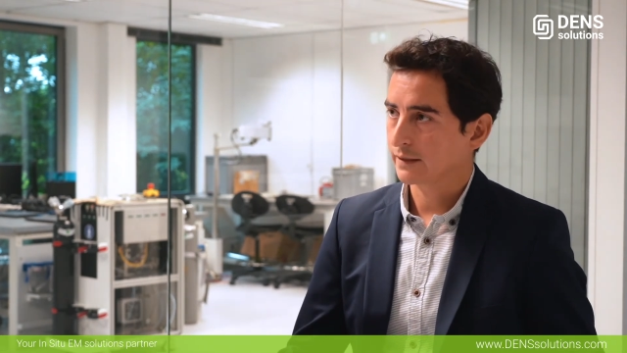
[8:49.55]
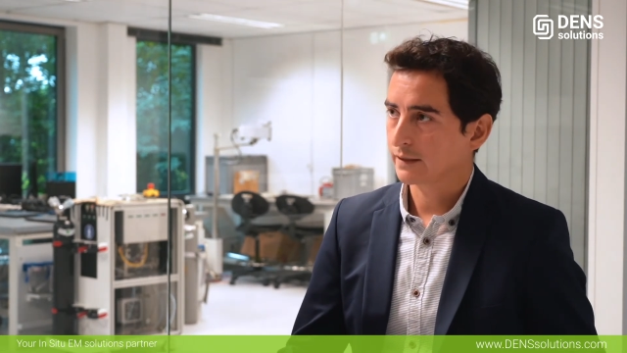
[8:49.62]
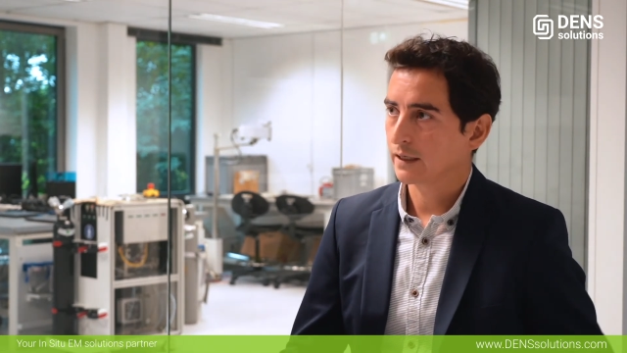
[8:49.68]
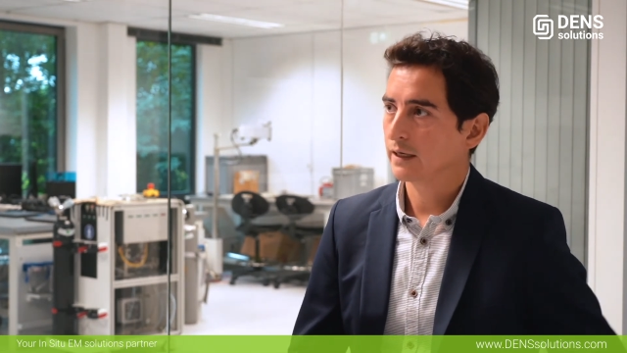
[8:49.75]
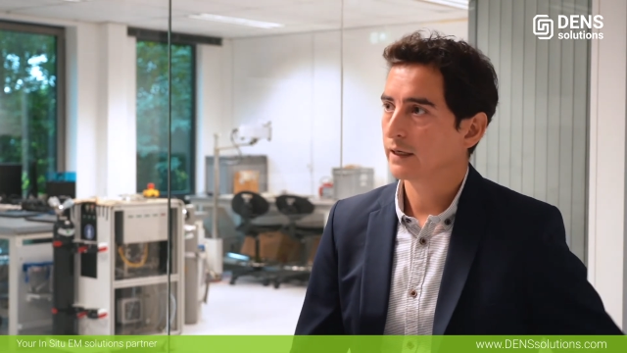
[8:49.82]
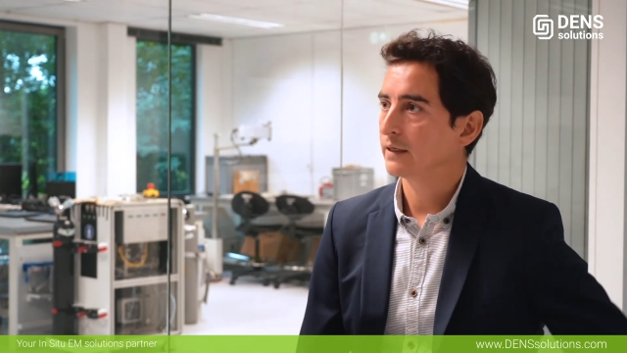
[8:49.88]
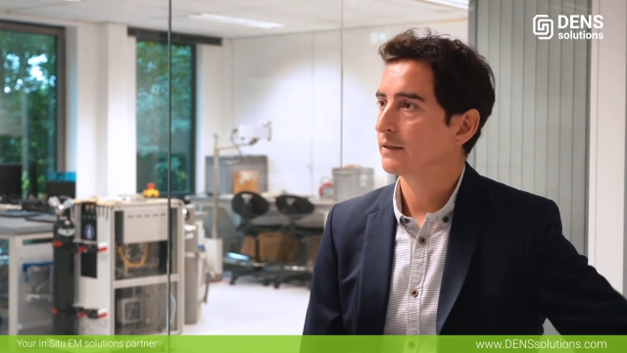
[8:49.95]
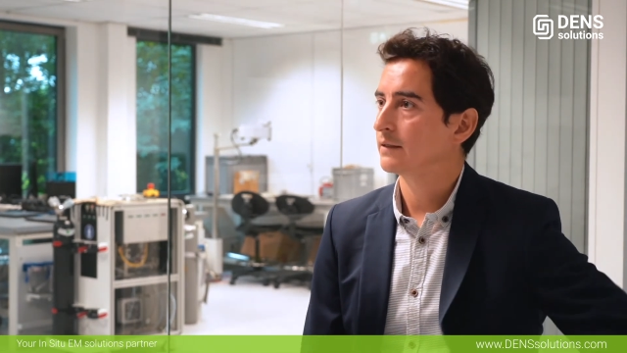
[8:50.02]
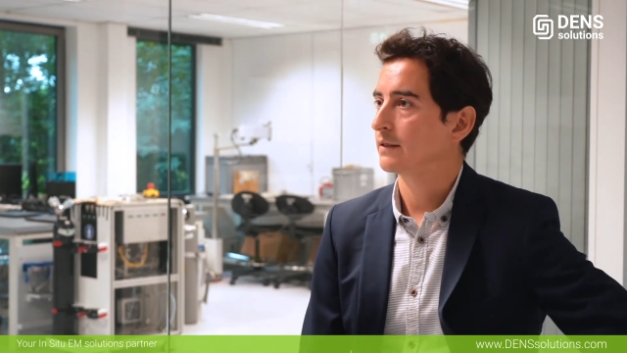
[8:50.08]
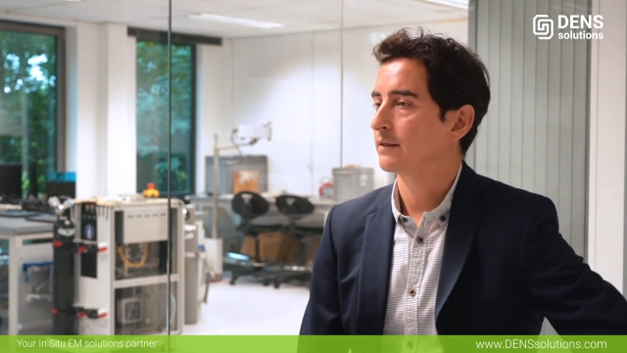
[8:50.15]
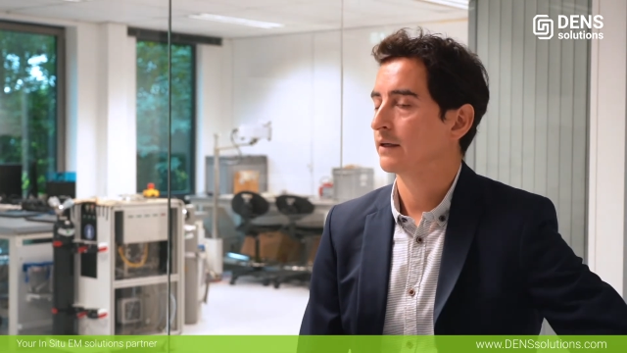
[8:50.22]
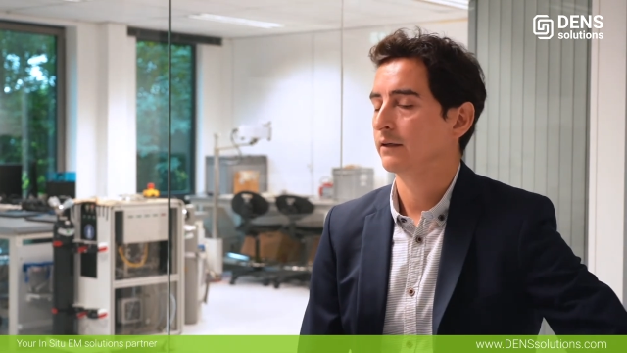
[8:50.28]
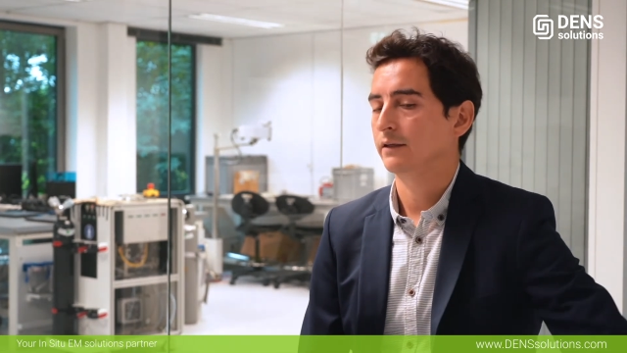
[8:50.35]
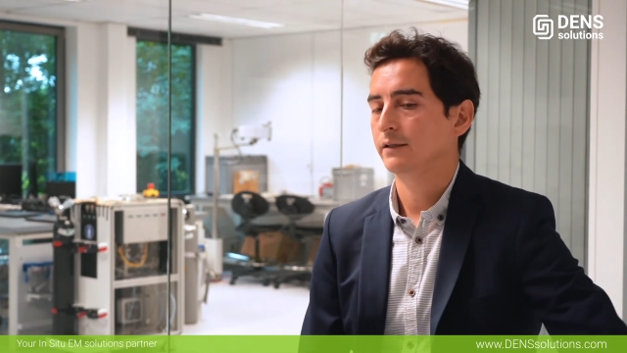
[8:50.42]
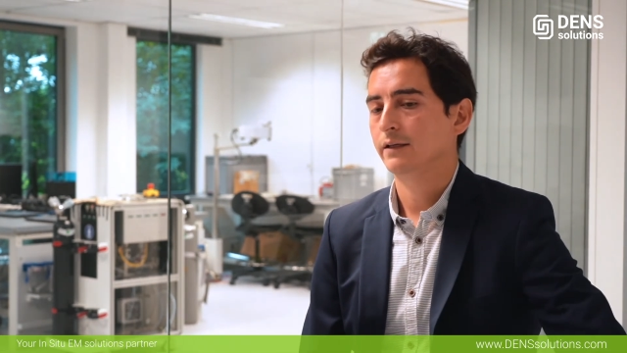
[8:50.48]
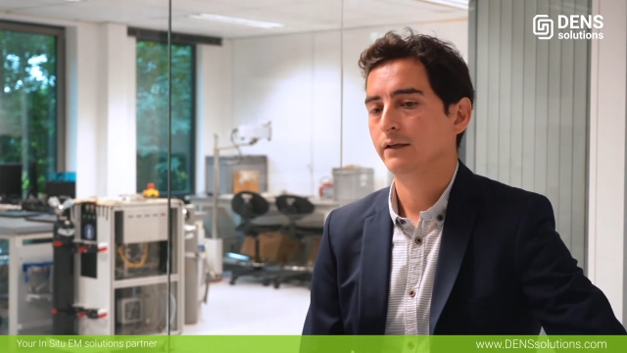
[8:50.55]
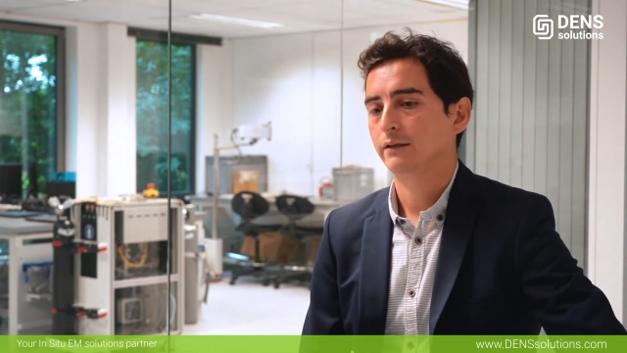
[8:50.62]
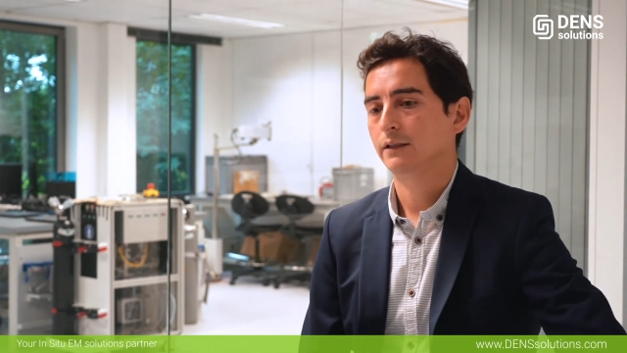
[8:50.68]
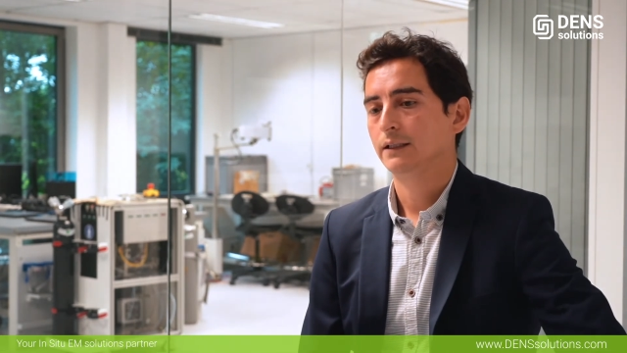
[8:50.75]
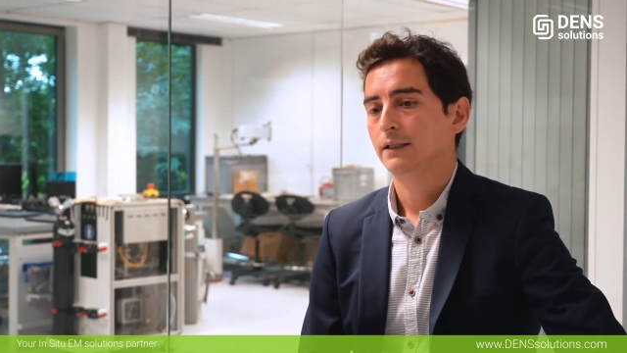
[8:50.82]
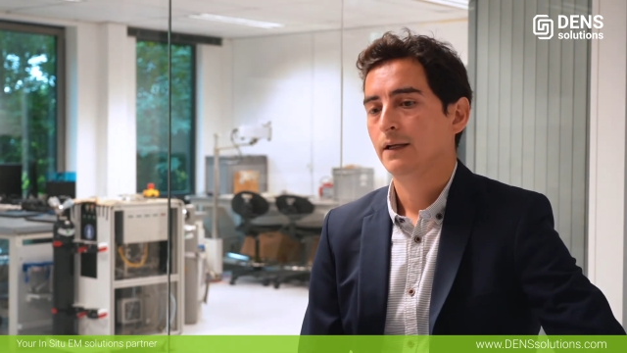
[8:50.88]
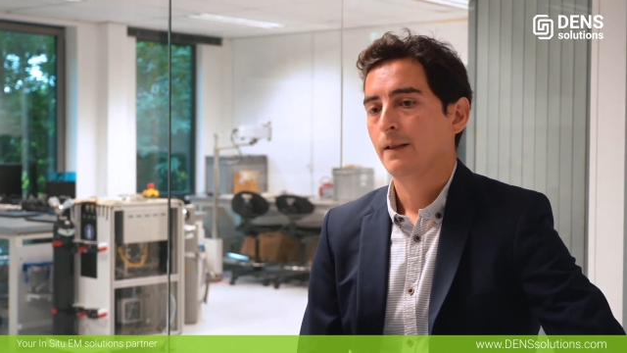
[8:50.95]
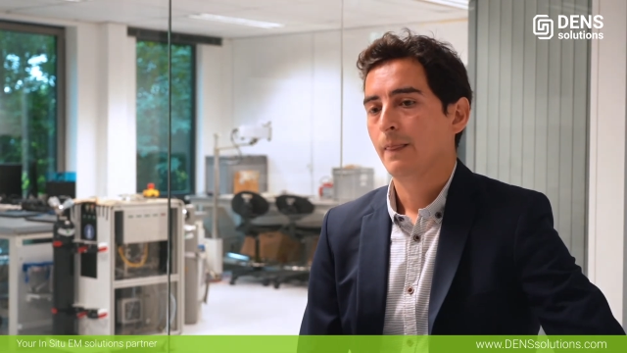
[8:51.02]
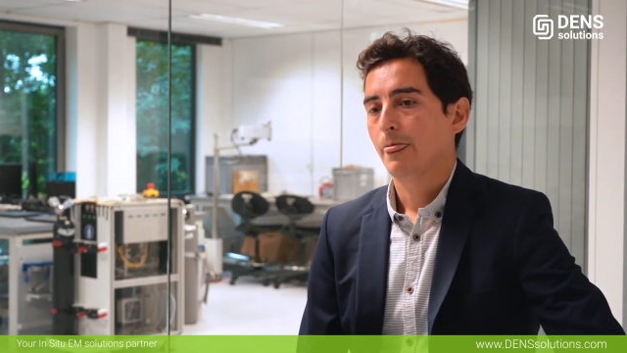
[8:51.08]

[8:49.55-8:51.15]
studies, etc., etc.